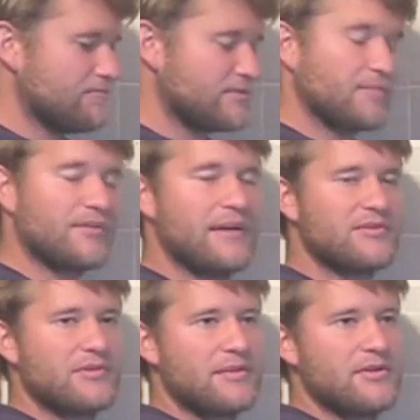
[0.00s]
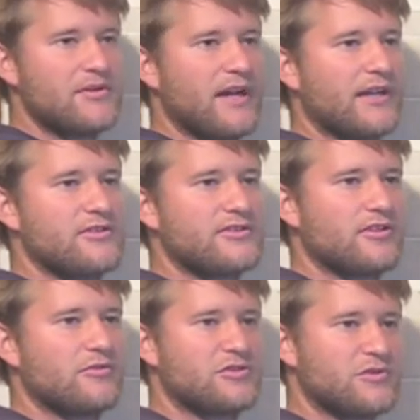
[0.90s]
sometimes maybe you've had
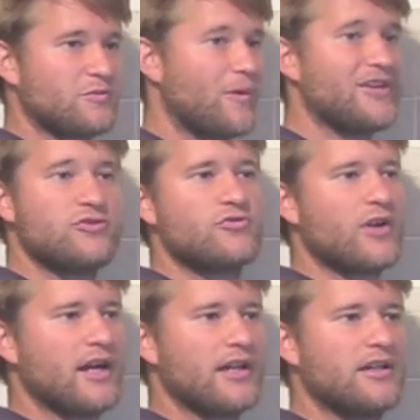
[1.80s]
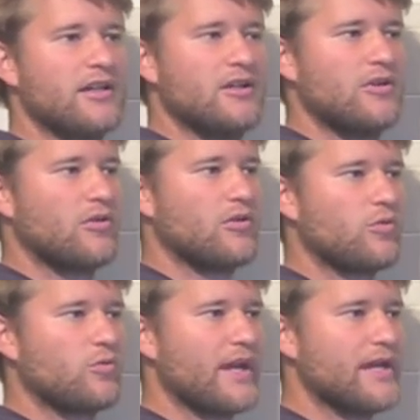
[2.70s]
risotto which was way too dry
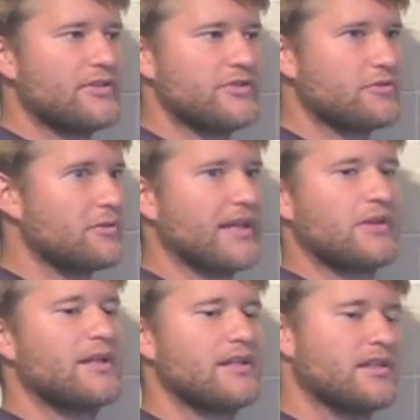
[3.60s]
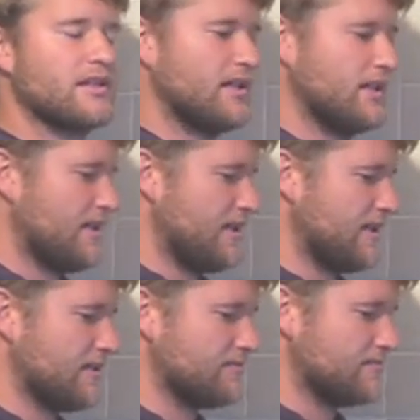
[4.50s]
or way too liquid.
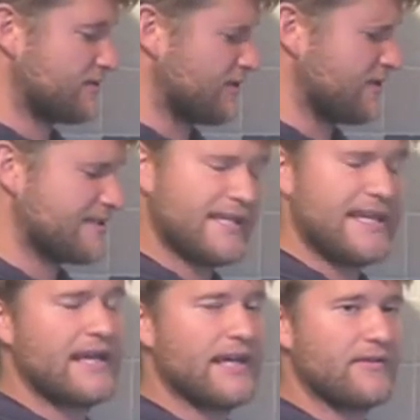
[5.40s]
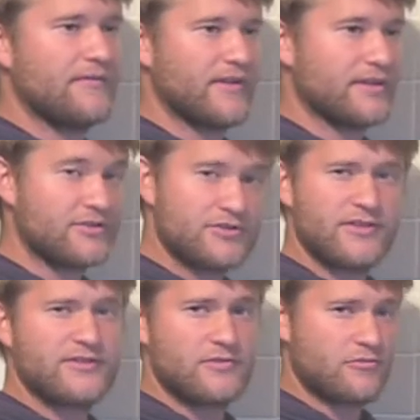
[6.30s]
So to see if it's
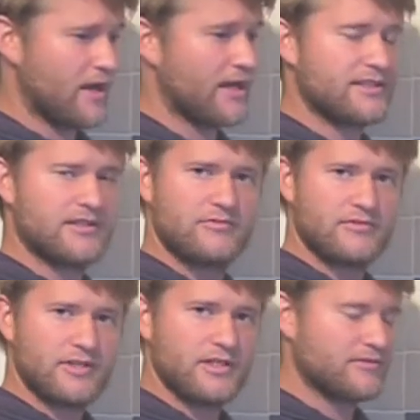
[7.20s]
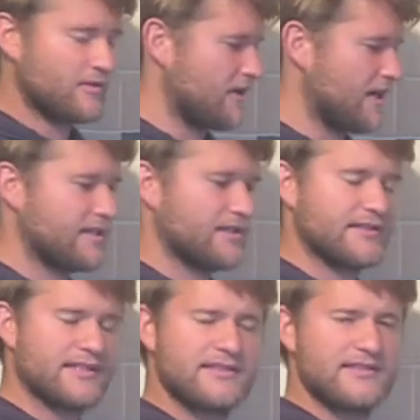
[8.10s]
just right, the right
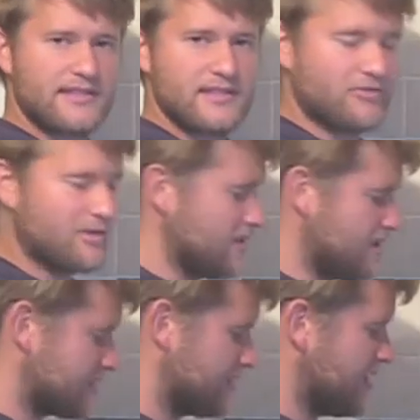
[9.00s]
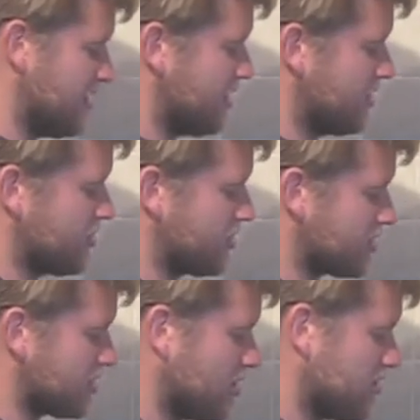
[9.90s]
consistency and creaminess, you
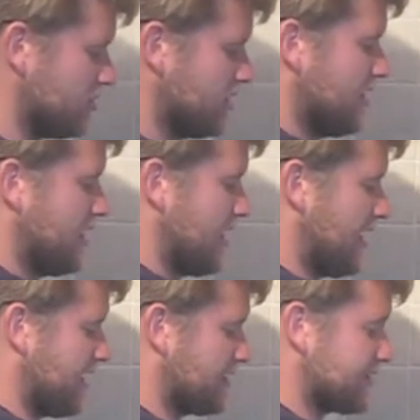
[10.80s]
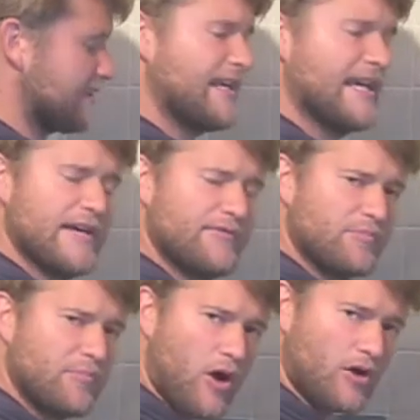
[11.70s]
can go and see if
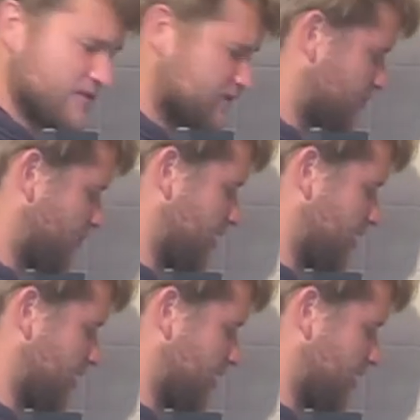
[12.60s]
it parts